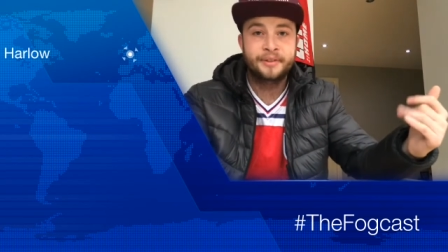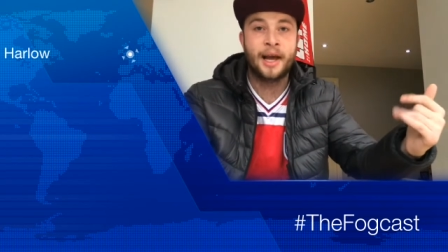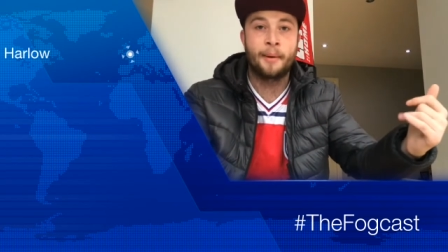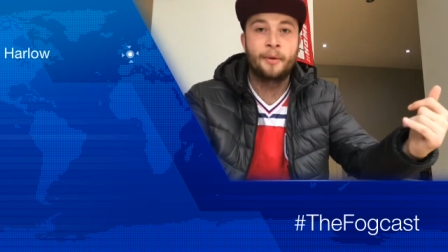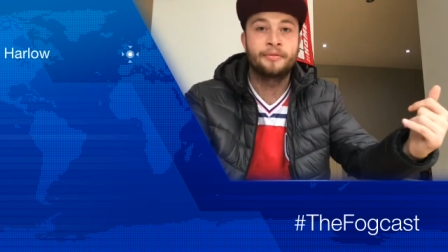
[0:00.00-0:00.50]

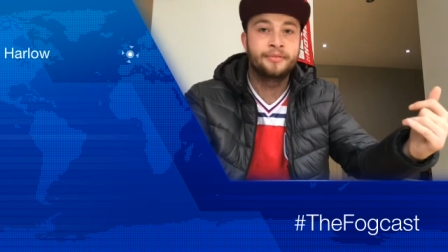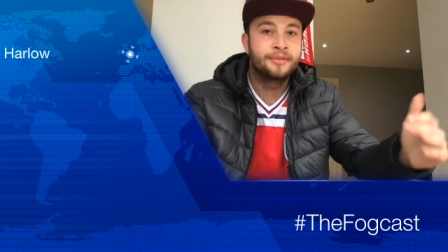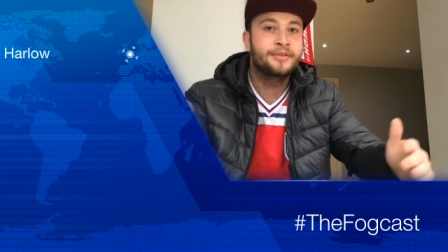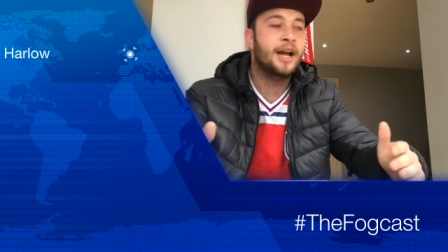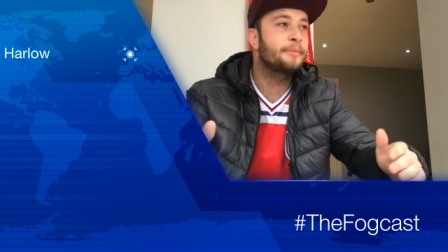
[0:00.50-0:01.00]
Come on,
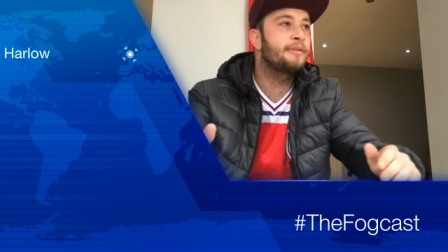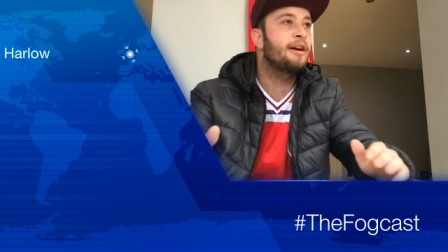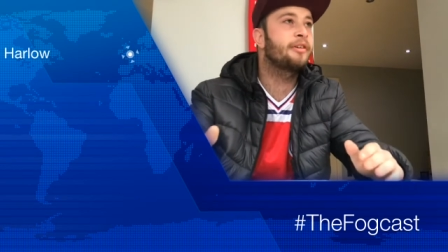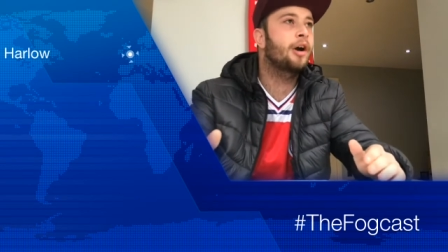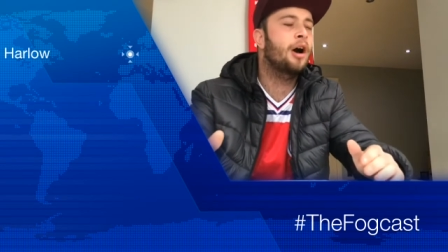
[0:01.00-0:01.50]
take me
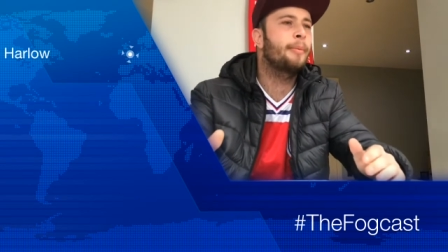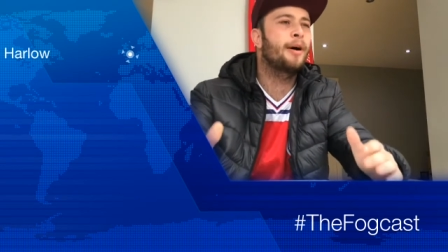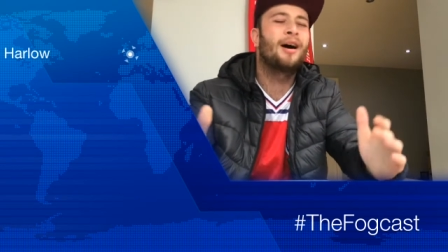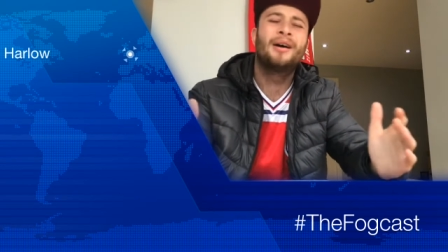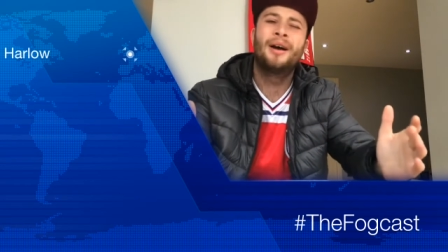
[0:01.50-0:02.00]
round the car
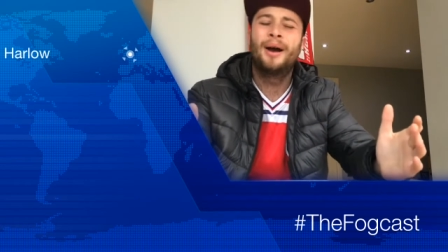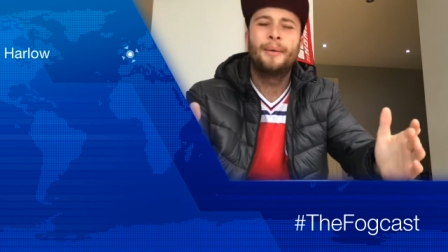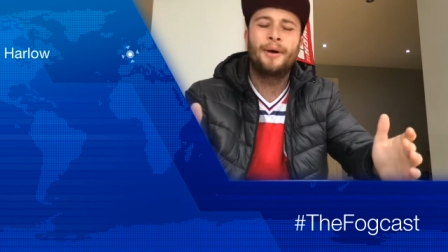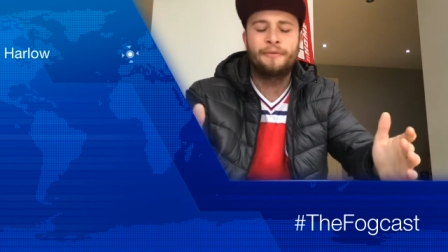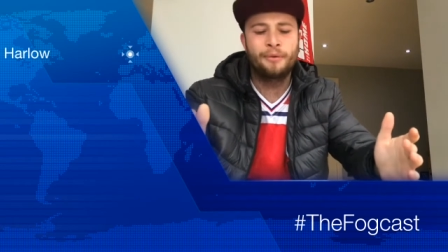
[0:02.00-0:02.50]
park.
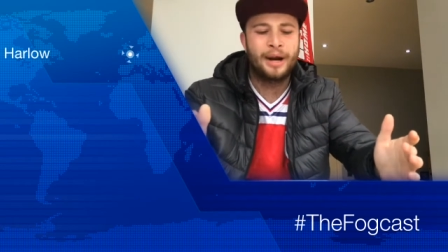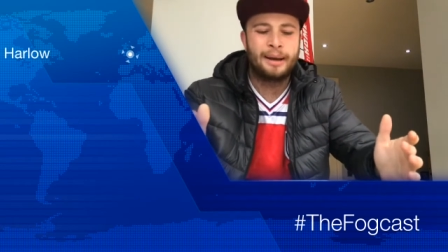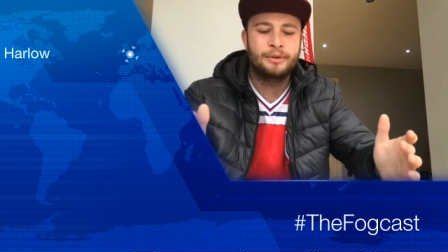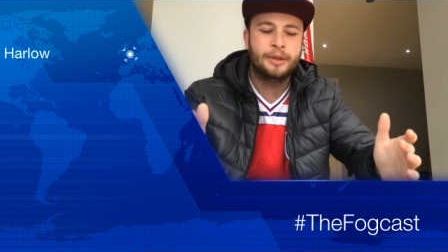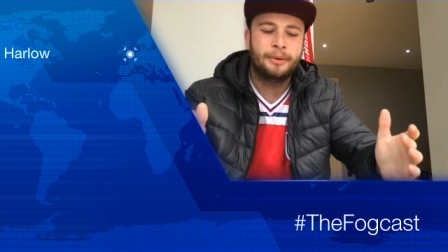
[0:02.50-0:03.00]
But I thought
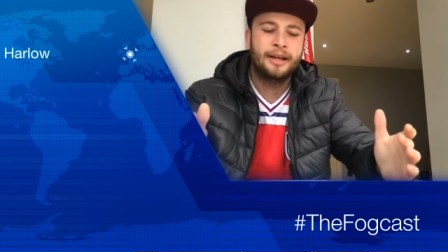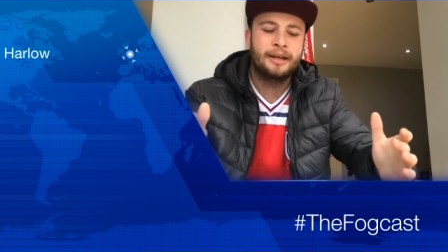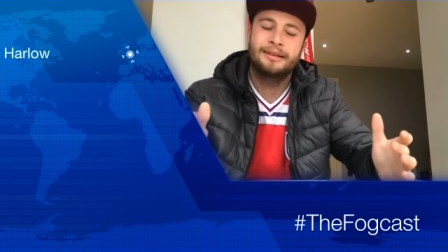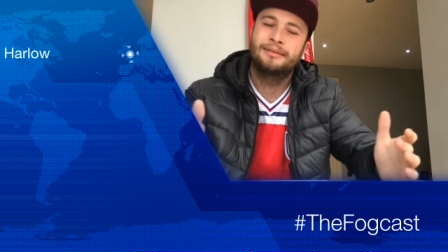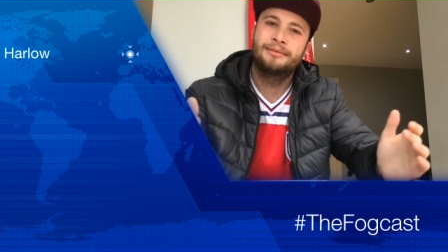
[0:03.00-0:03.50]
that was a bit